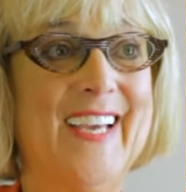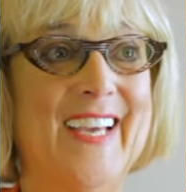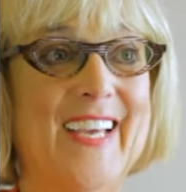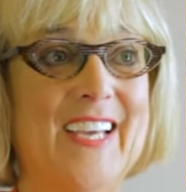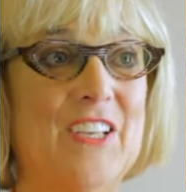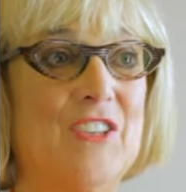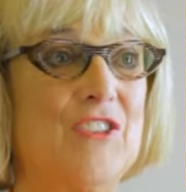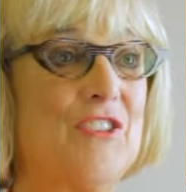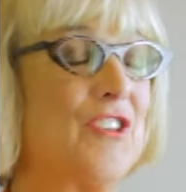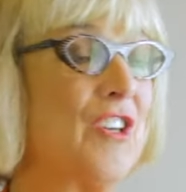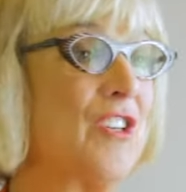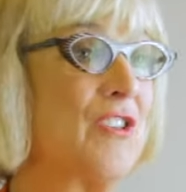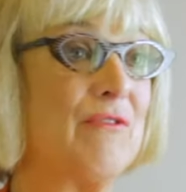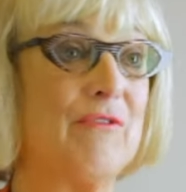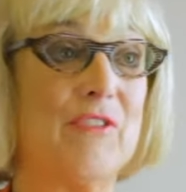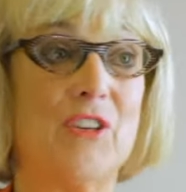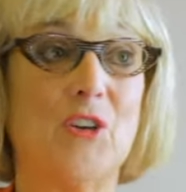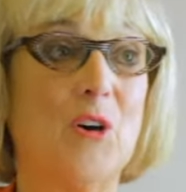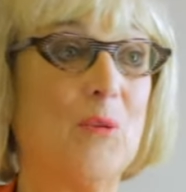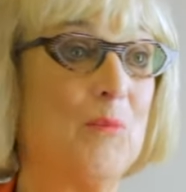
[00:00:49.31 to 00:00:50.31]
is just
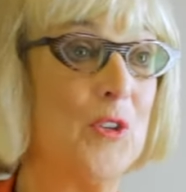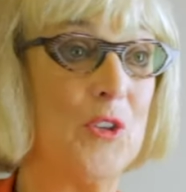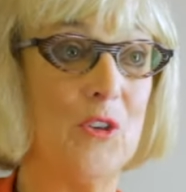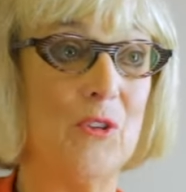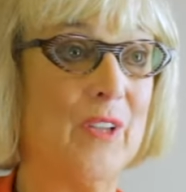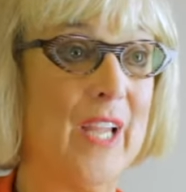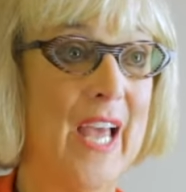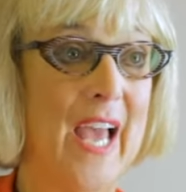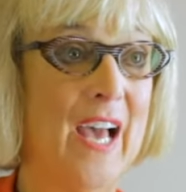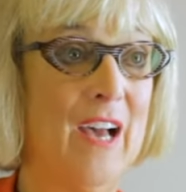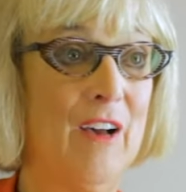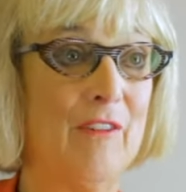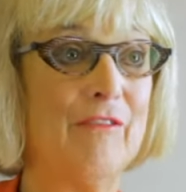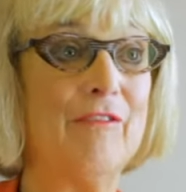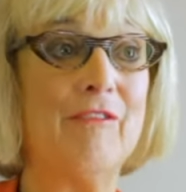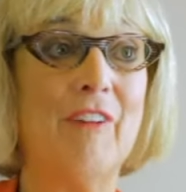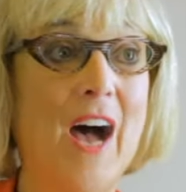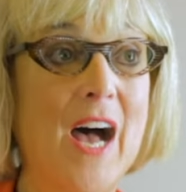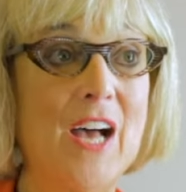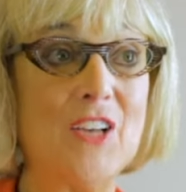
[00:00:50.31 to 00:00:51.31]
phenomenal, how
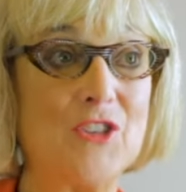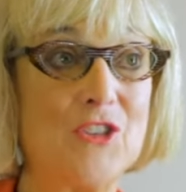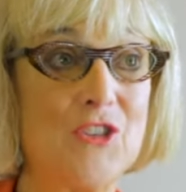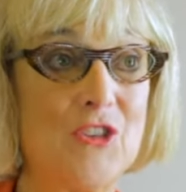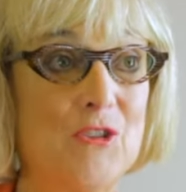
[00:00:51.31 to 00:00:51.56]
fast